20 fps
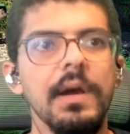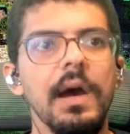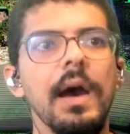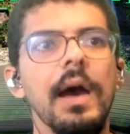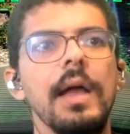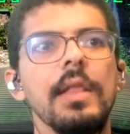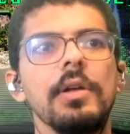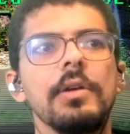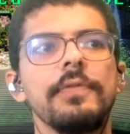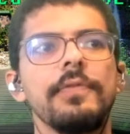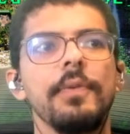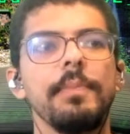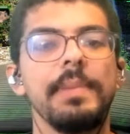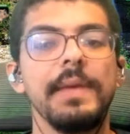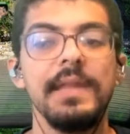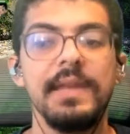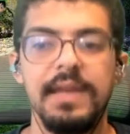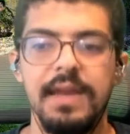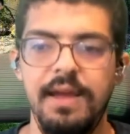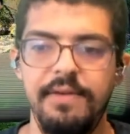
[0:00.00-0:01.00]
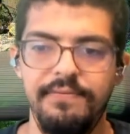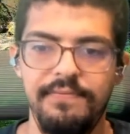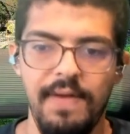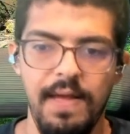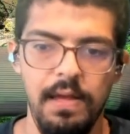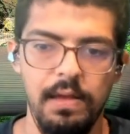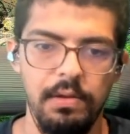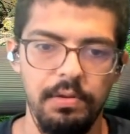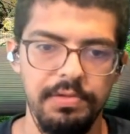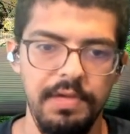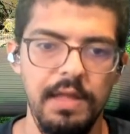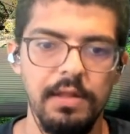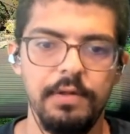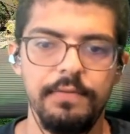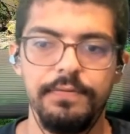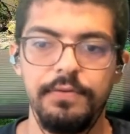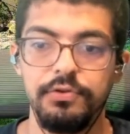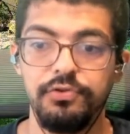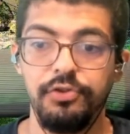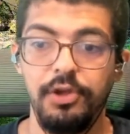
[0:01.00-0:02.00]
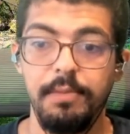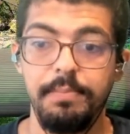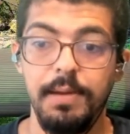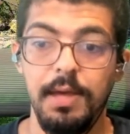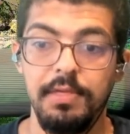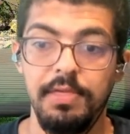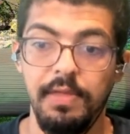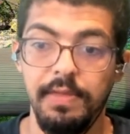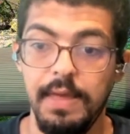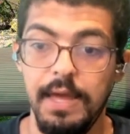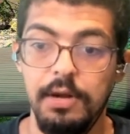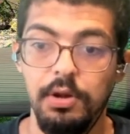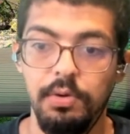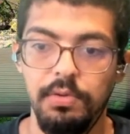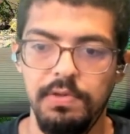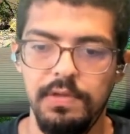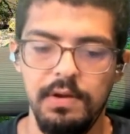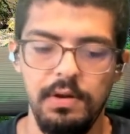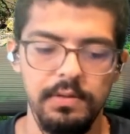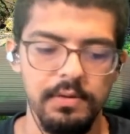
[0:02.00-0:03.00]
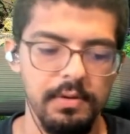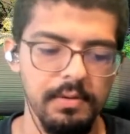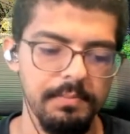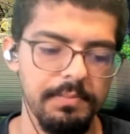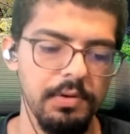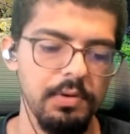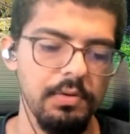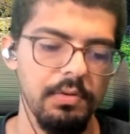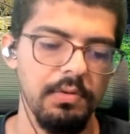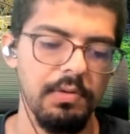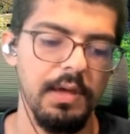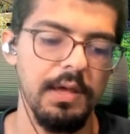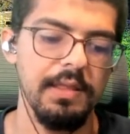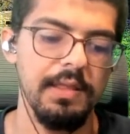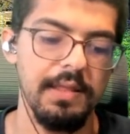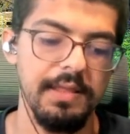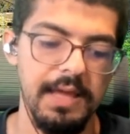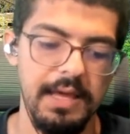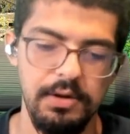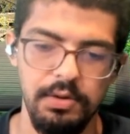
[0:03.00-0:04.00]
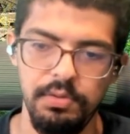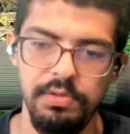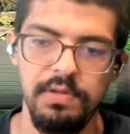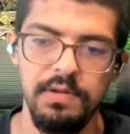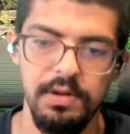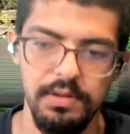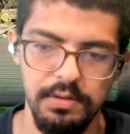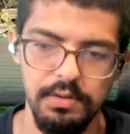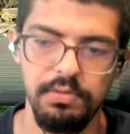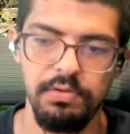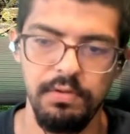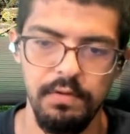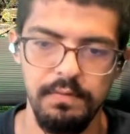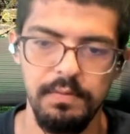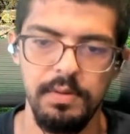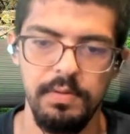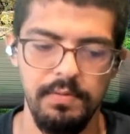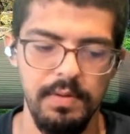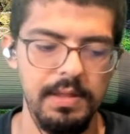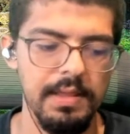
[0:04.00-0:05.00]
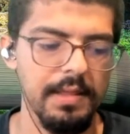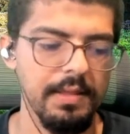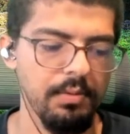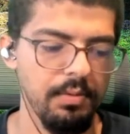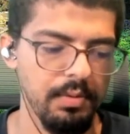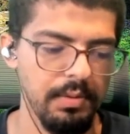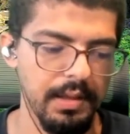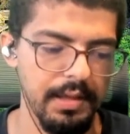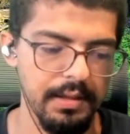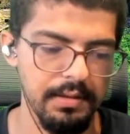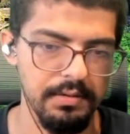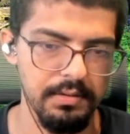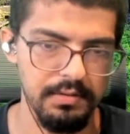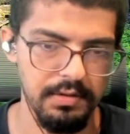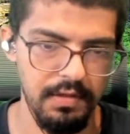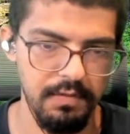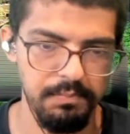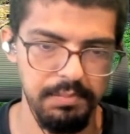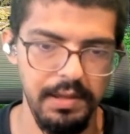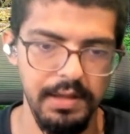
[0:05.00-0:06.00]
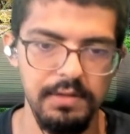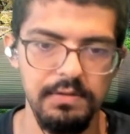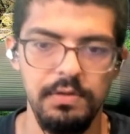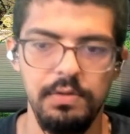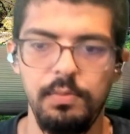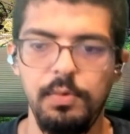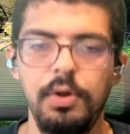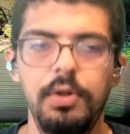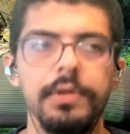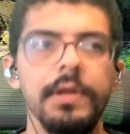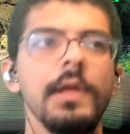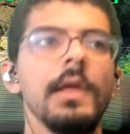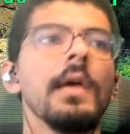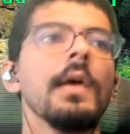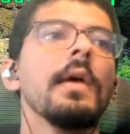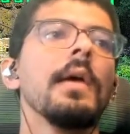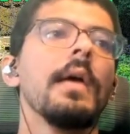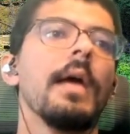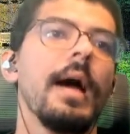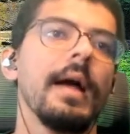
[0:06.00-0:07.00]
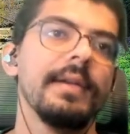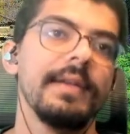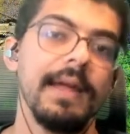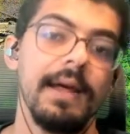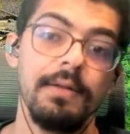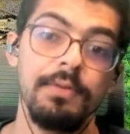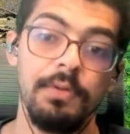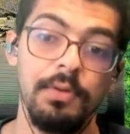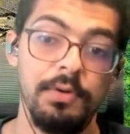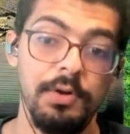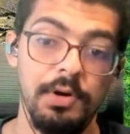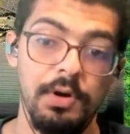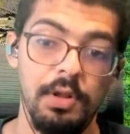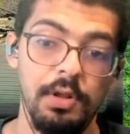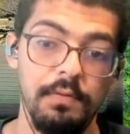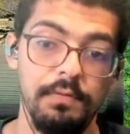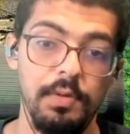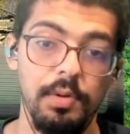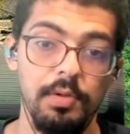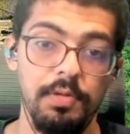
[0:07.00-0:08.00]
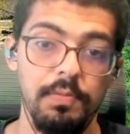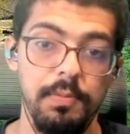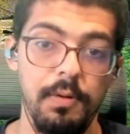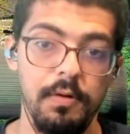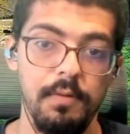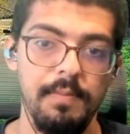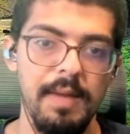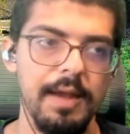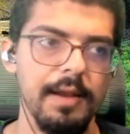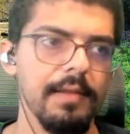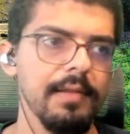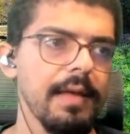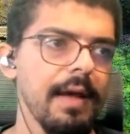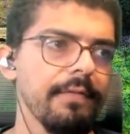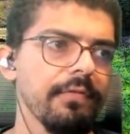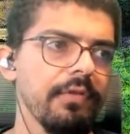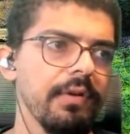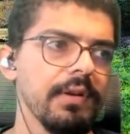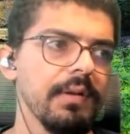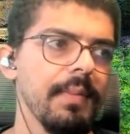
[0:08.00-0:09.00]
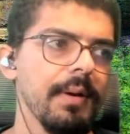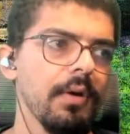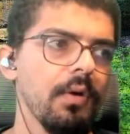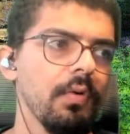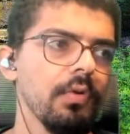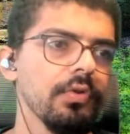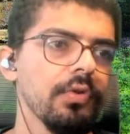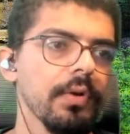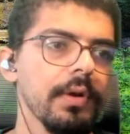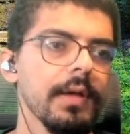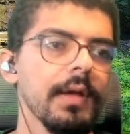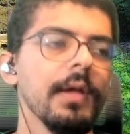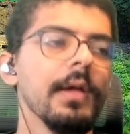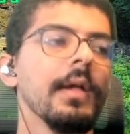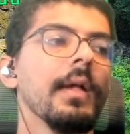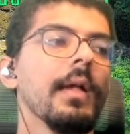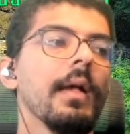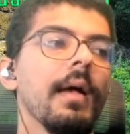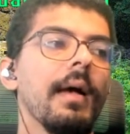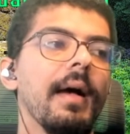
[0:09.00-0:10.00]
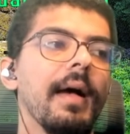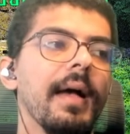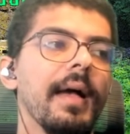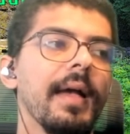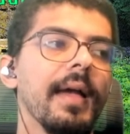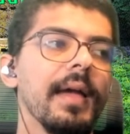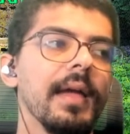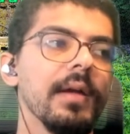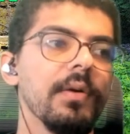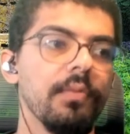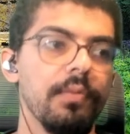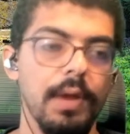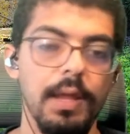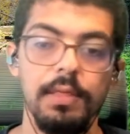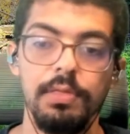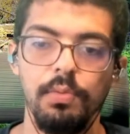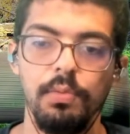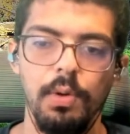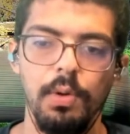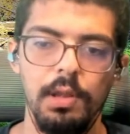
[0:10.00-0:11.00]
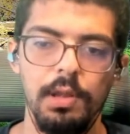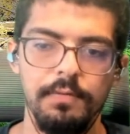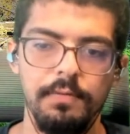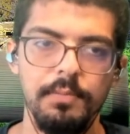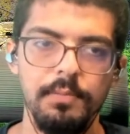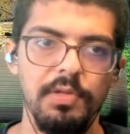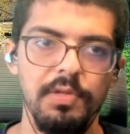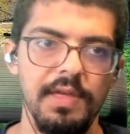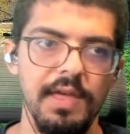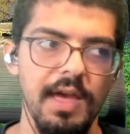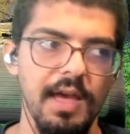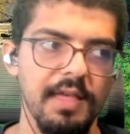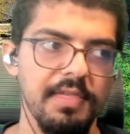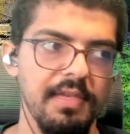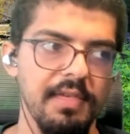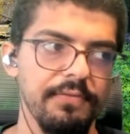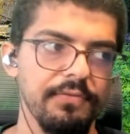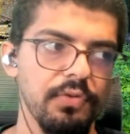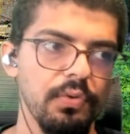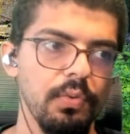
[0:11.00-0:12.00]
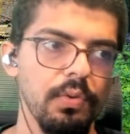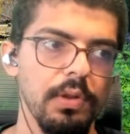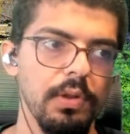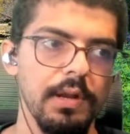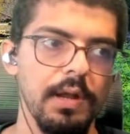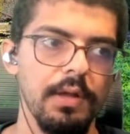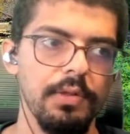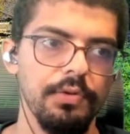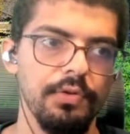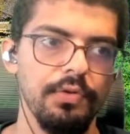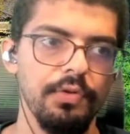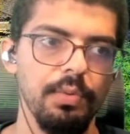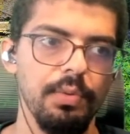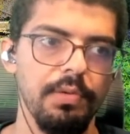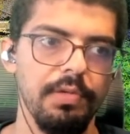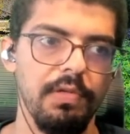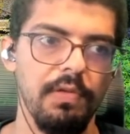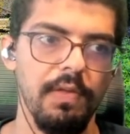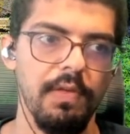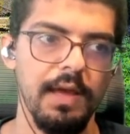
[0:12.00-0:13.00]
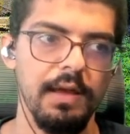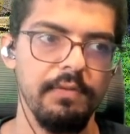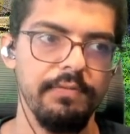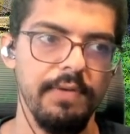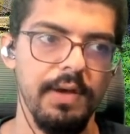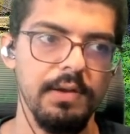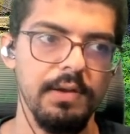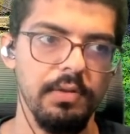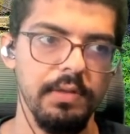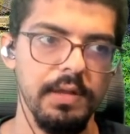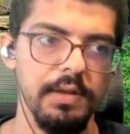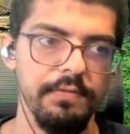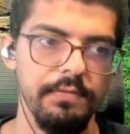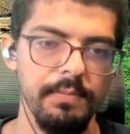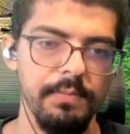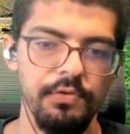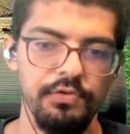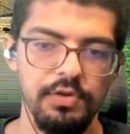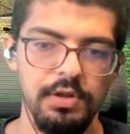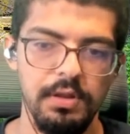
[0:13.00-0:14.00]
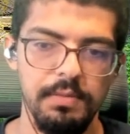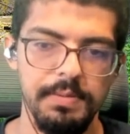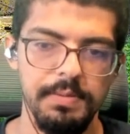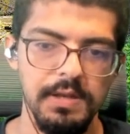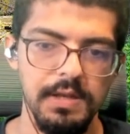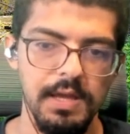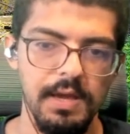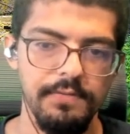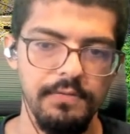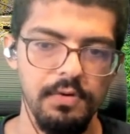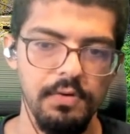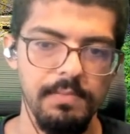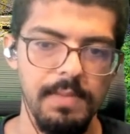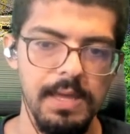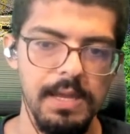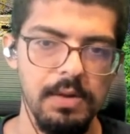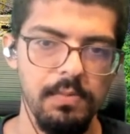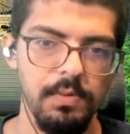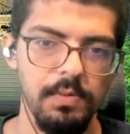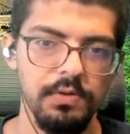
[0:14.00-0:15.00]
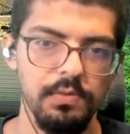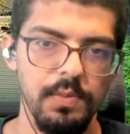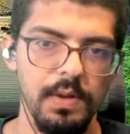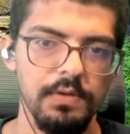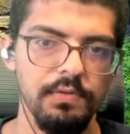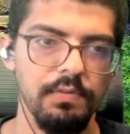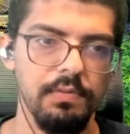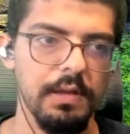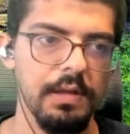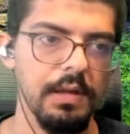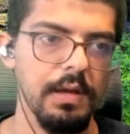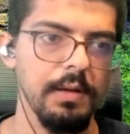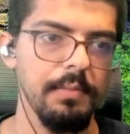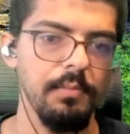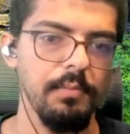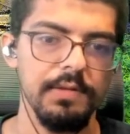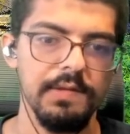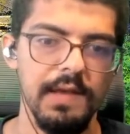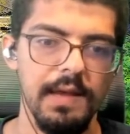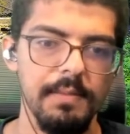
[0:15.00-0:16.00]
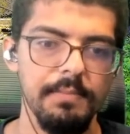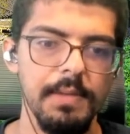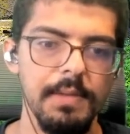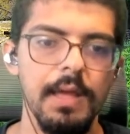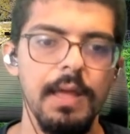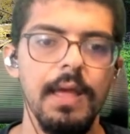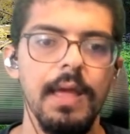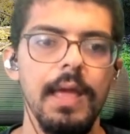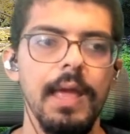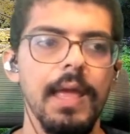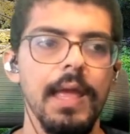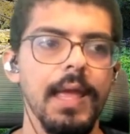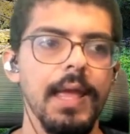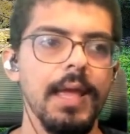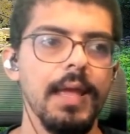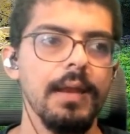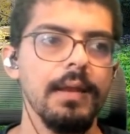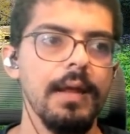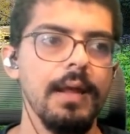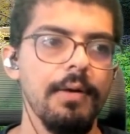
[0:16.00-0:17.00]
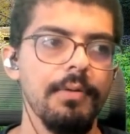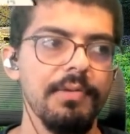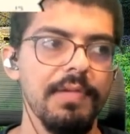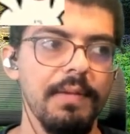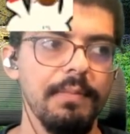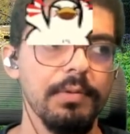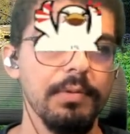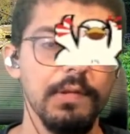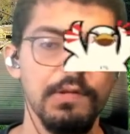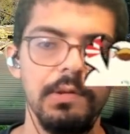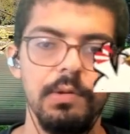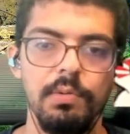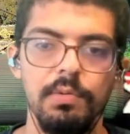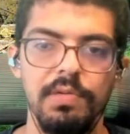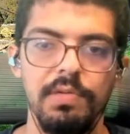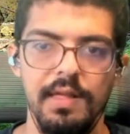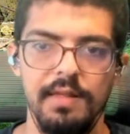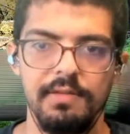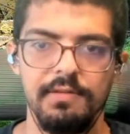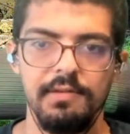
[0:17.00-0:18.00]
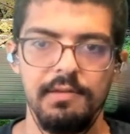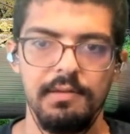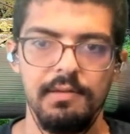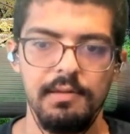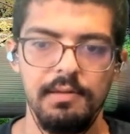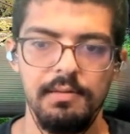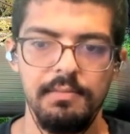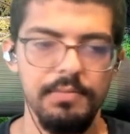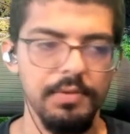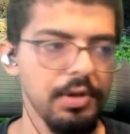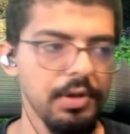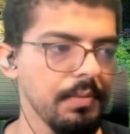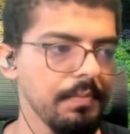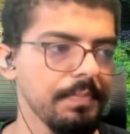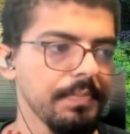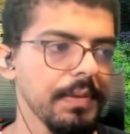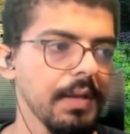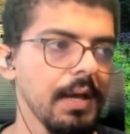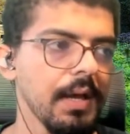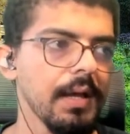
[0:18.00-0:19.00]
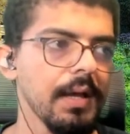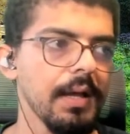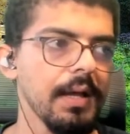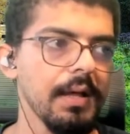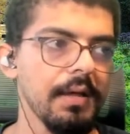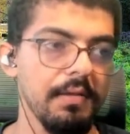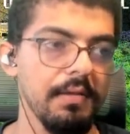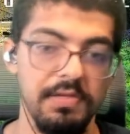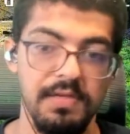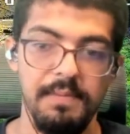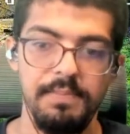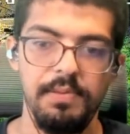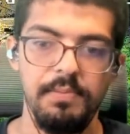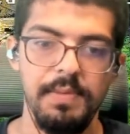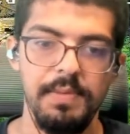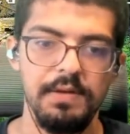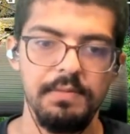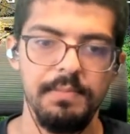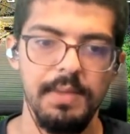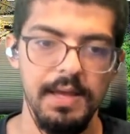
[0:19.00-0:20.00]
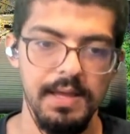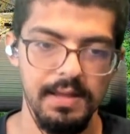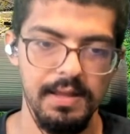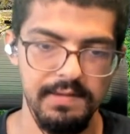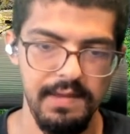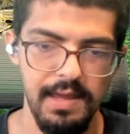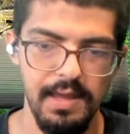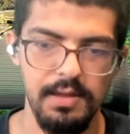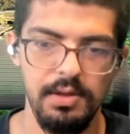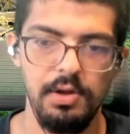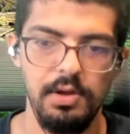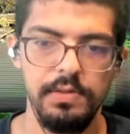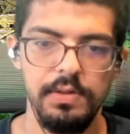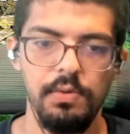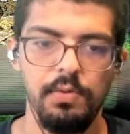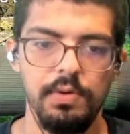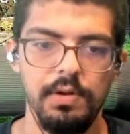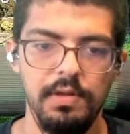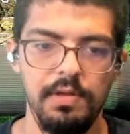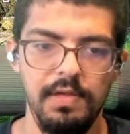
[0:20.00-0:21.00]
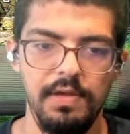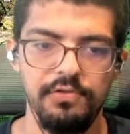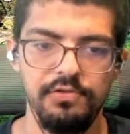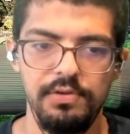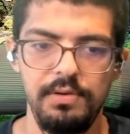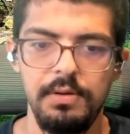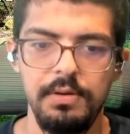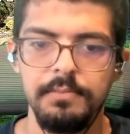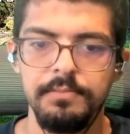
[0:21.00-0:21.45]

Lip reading: PDF files. I looked for JPEGs that they had hosted on their computer and that they had hosted on their servers, right? That they were like displaying to the world. I downloaded all of those programmatically after I did my Google Dork. I ran through all of them using XFTool and other tools so I could find all the information in the PDF, who made it, what directory, what time. And I was able to use that to, supplement my attack on the organization.